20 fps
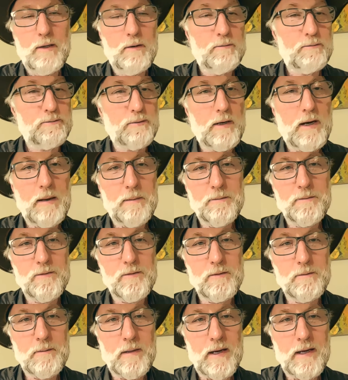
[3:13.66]
problems
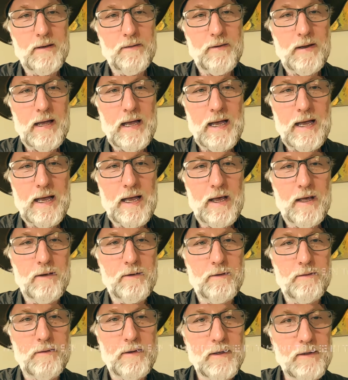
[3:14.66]
you might have had
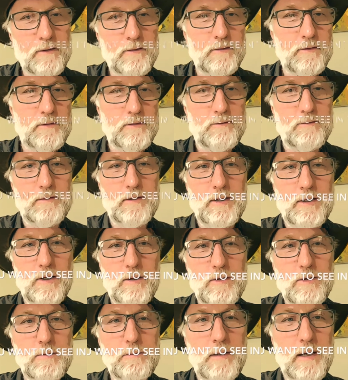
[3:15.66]
or things
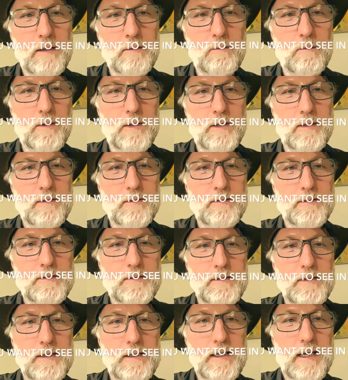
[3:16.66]
you might want to
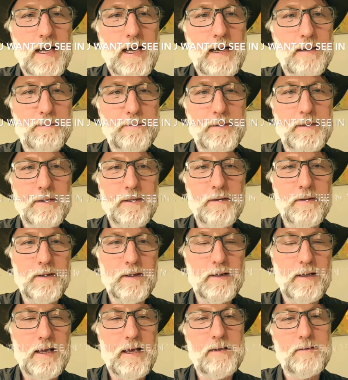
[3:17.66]
see happen in the
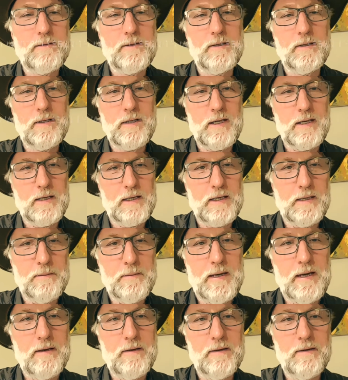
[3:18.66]
class can kind of
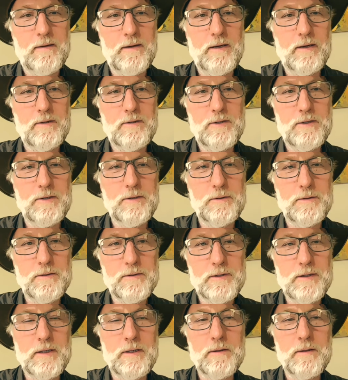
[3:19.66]
come out in there too.
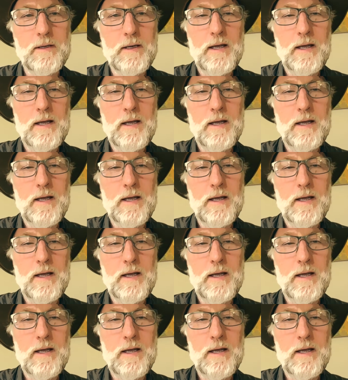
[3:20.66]
So